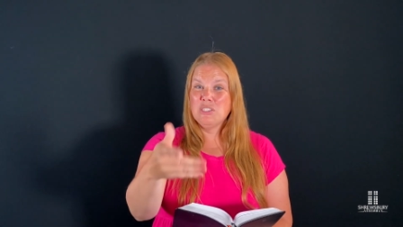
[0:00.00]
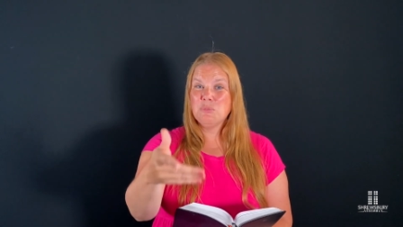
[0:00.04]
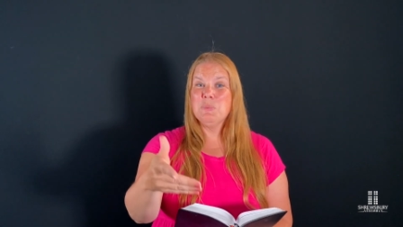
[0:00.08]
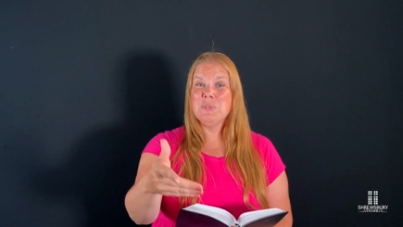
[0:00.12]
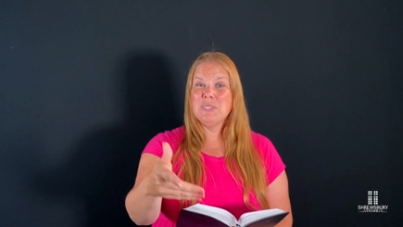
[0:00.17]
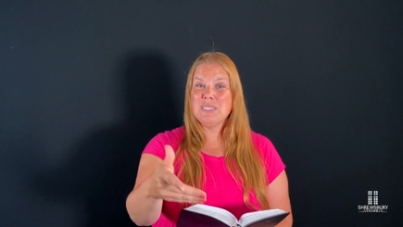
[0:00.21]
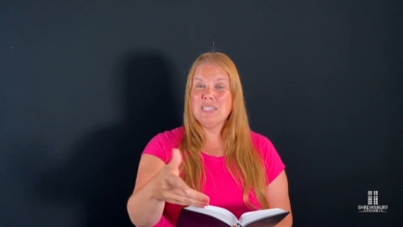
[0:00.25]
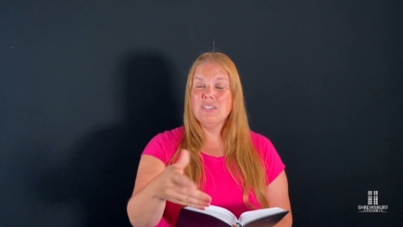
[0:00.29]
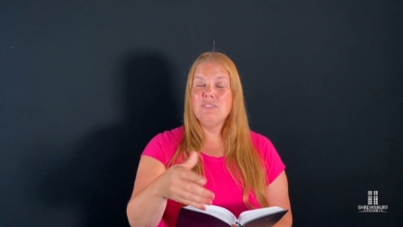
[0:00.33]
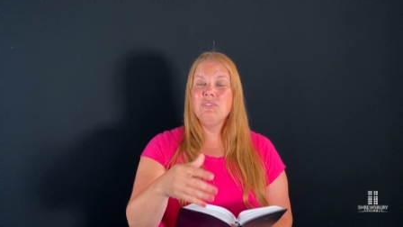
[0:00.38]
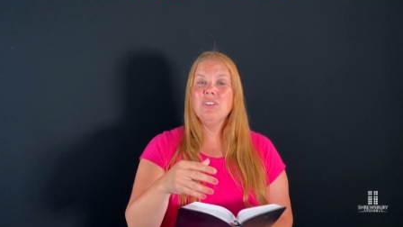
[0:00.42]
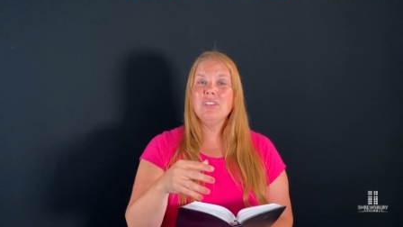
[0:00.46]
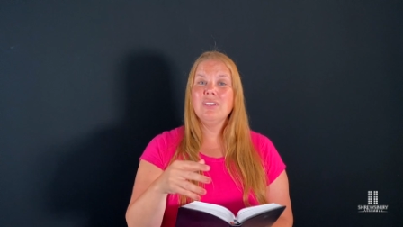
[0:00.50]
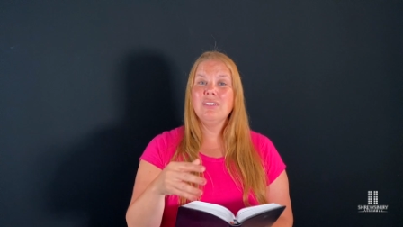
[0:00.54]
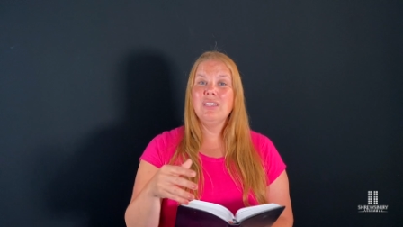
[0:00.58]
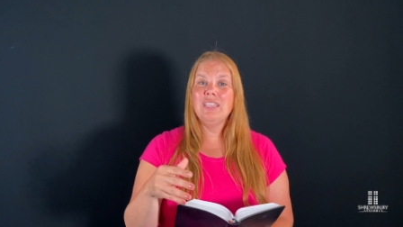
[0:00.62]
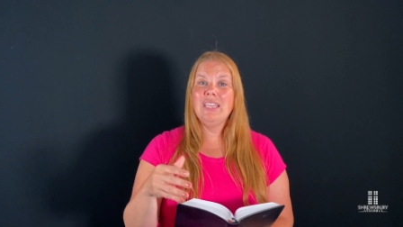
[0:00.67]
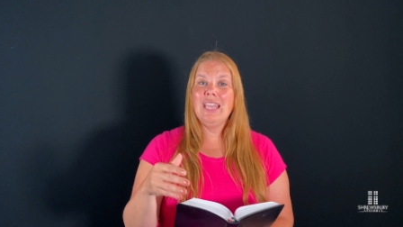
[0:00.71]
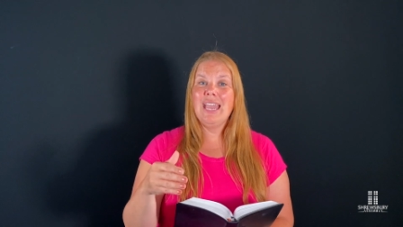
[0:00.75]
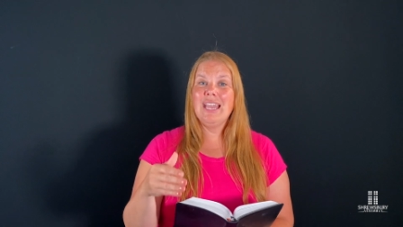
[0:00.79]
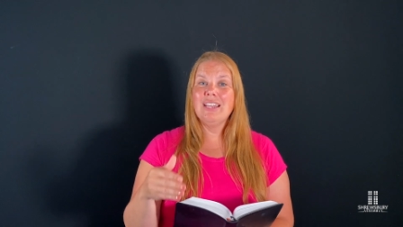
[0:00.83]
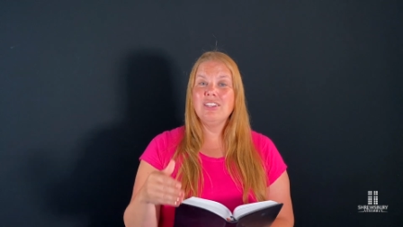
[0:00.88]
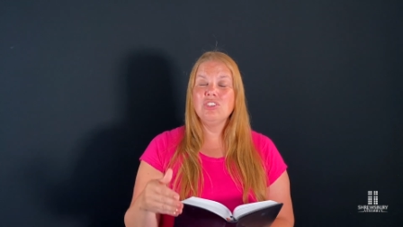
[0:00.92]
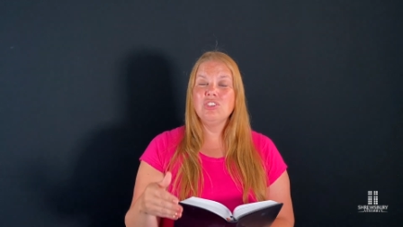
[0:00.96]

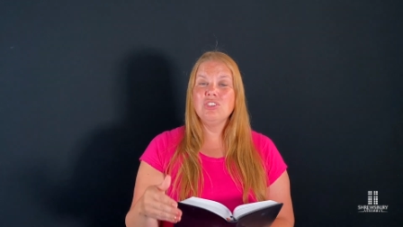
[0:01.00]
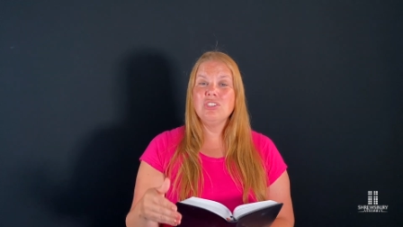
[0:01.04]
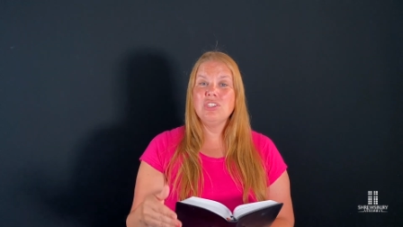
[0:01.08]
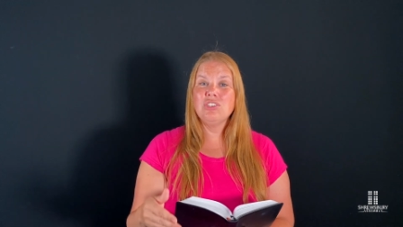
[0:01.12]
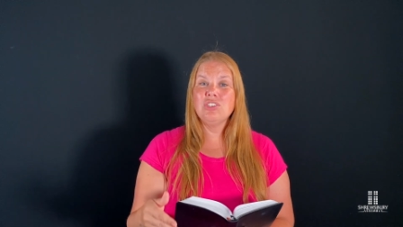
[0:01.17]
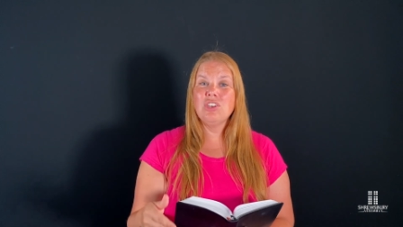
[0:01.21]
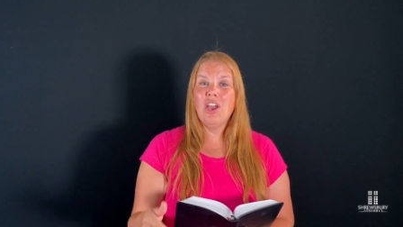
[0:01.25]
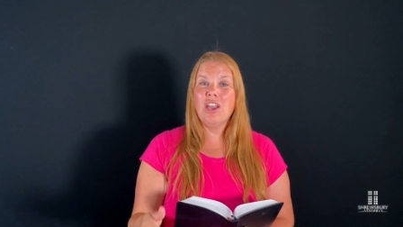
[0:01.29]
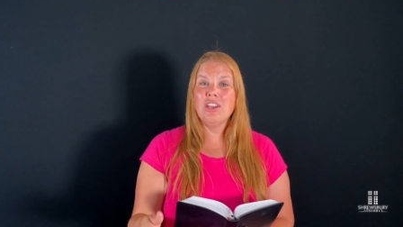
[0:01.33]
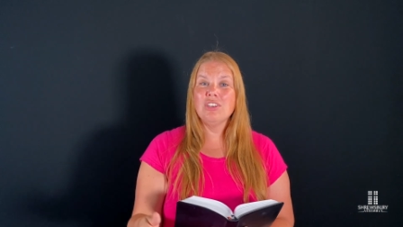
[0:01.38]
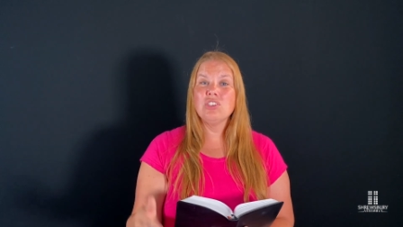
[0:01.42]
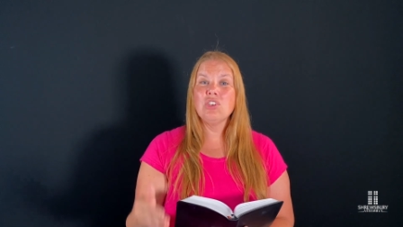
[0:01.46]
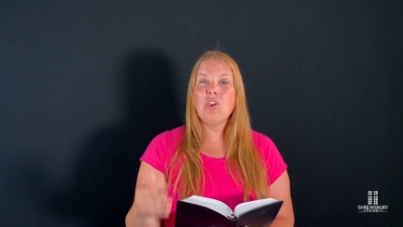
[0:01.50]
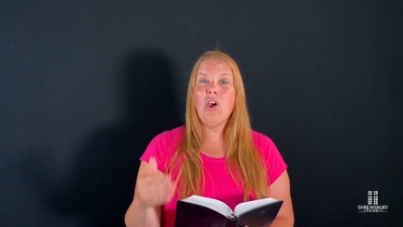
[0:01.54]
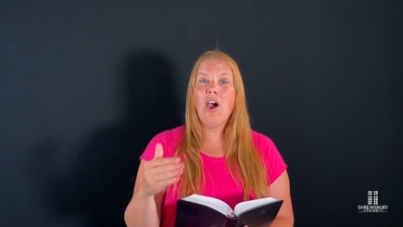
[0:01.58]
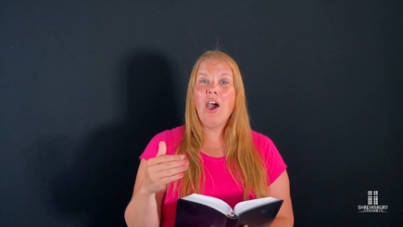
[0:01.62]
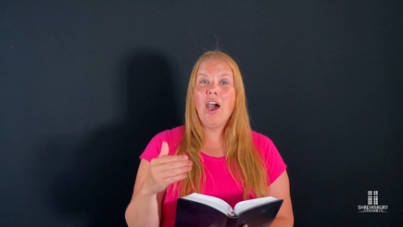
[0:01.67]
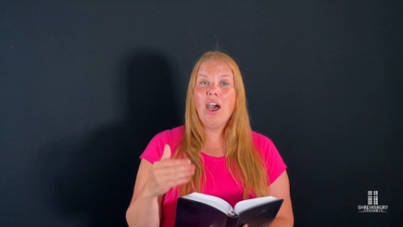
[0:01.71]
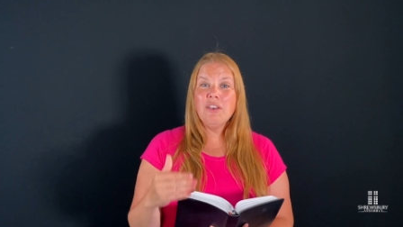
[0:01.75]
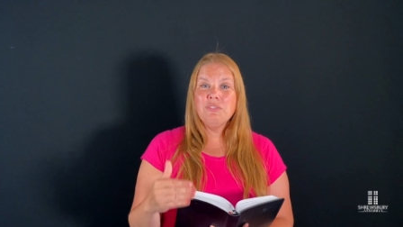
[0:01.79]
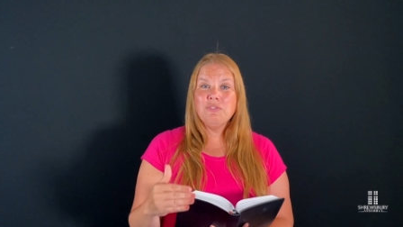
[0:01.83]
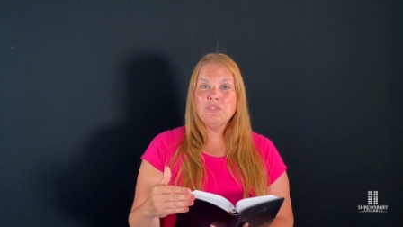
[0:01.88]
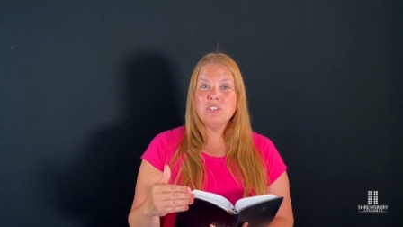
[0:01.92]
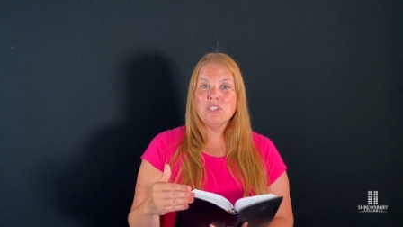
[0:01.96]
specifically actually talks
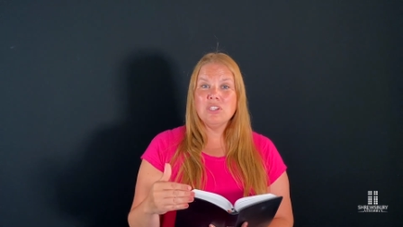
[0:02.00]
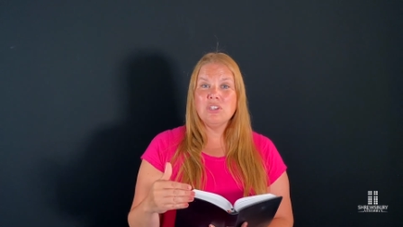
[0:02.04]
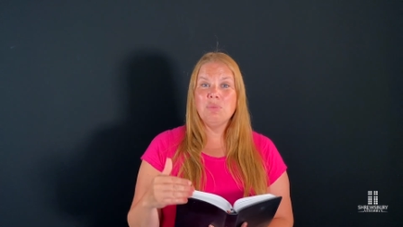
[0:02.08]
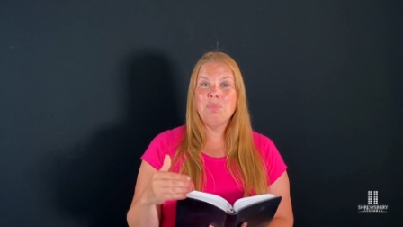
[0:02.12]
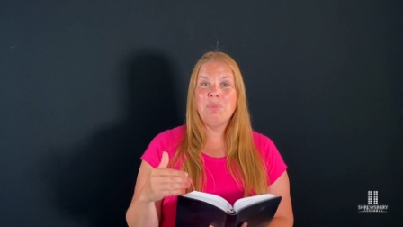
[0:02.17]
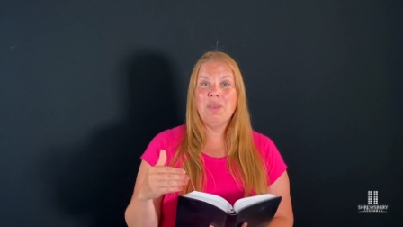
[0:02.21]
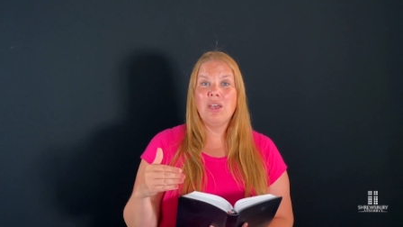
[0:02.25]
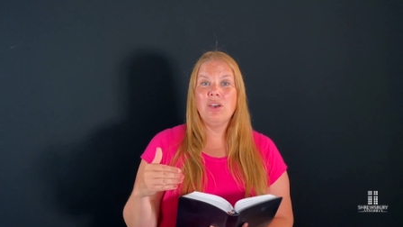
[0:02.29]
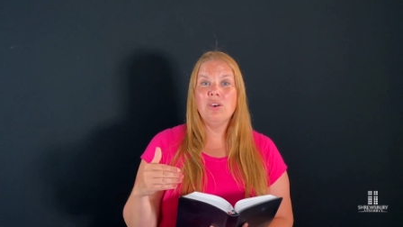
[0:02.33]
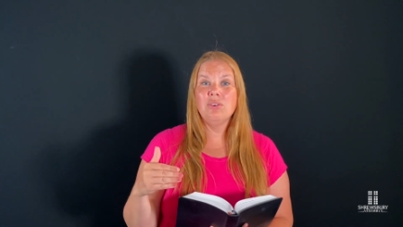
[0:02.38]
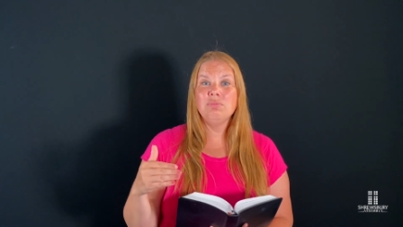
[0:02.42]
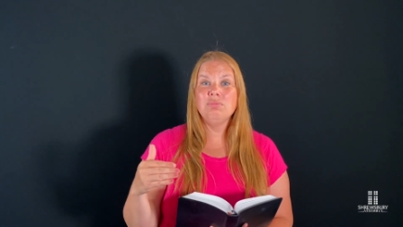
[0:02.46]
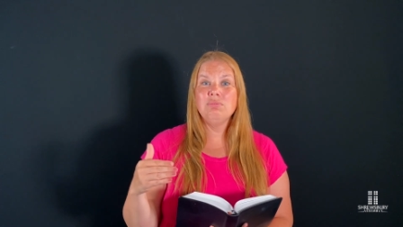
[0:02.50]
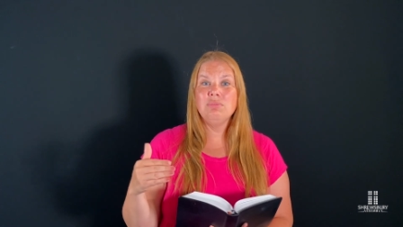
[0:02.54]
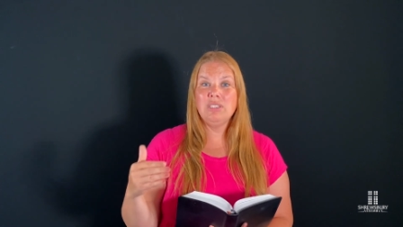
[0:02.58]
often about